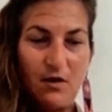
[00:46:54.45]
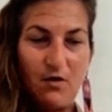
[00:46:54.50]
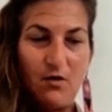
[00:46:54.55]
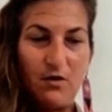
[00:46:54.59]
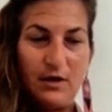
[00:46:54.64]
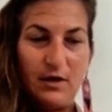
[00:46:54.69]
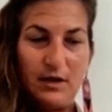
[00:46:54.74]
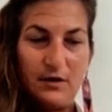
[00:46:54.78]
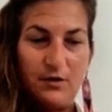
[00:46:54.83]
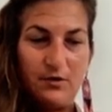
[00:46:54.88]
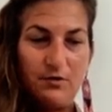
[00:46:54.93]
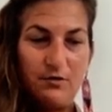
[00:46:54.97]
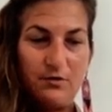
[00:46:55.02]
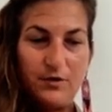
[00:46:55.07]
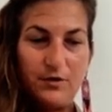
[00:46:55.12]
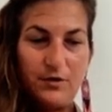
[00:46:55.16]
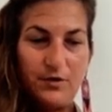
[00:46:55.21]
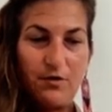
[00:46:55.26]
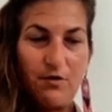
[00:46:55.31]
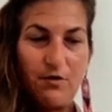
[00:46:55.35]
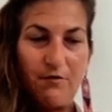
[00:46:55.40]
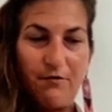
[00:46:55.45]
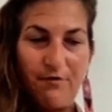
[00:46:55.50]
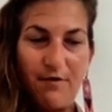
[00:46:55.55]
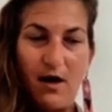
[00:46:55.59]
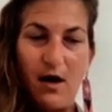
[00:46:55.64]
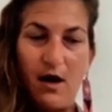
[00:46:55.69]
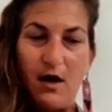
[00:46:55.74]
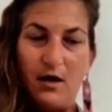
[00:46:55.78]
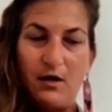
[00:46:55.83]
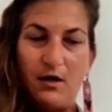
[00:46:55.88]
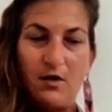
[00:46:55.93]
only tool so
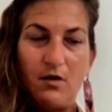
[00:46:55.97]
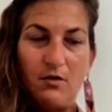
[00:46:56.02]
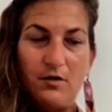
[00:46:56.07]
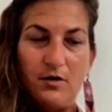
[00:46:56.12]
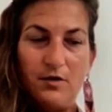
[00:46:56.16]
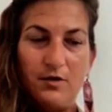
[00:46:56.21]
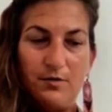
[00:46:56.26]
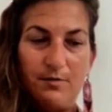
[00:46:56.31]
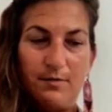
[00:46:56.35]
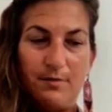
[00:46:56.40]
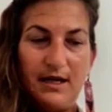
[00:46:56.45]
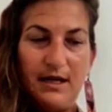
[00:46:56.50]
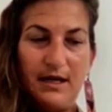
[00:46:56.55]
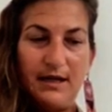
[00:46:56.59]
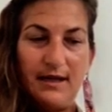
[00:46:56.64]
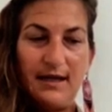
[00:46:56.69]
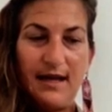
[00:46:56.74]
far known to me